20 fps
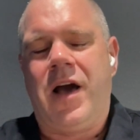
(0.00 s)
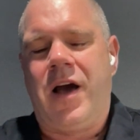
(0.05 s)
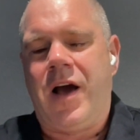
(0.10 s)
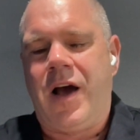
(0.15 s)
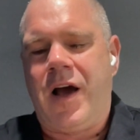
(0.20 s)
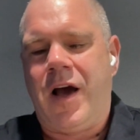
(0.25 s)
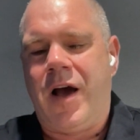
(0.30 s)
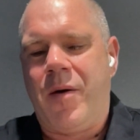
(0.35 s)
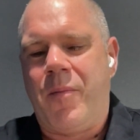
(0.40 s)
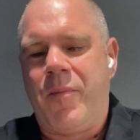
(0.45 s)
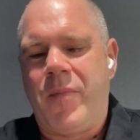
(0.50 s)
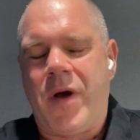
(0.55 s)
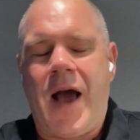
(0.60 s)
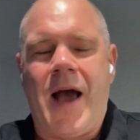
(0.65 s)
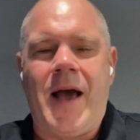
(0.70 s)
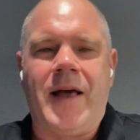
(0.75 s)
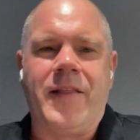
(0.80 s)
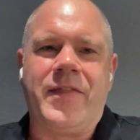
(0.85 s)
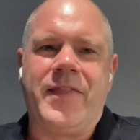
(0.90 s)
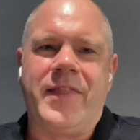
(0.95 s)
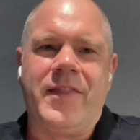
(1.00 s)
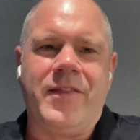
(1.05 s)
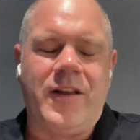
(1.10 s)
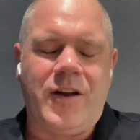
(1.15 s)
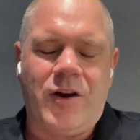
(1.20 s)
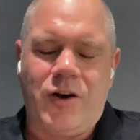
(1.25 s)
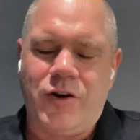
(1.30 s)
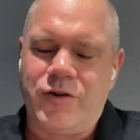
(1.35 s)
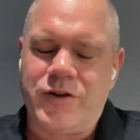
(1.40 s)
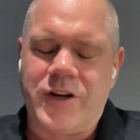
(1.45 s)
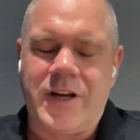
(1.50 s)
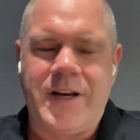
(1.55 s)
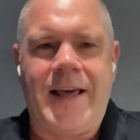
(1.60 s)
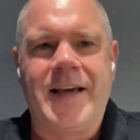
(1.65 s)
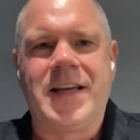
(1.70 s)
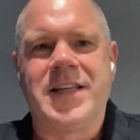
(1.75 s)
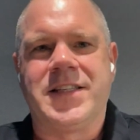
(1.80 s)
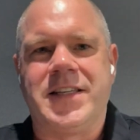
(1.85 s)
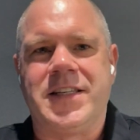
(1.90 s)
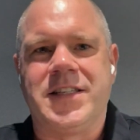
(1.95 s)
and a lot of
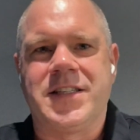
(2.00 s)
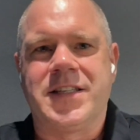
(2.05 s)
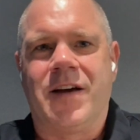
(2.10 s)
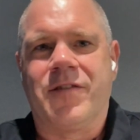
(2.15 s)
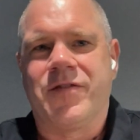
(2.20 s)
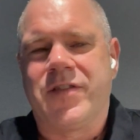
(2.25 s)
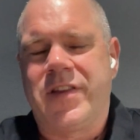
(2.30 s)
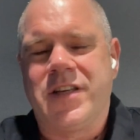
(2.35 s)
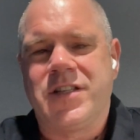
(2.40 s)
legacy stuff